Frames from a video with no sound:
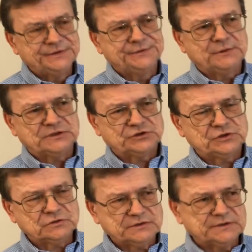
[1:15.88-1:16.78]
to
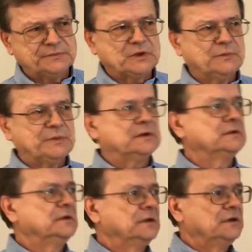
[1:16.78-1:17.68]
assure the proper
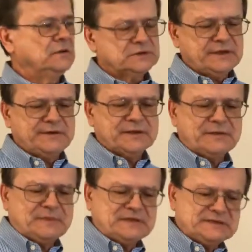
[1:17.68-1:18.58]
load carrying
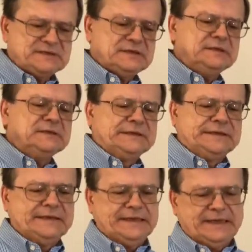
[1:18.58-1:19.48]
capacity
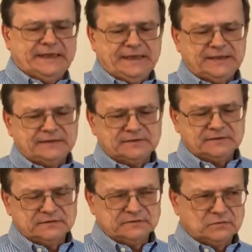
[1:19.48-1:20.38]
and
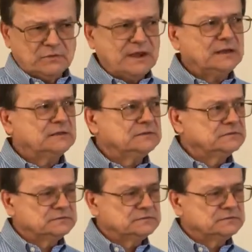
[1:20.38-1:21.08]
well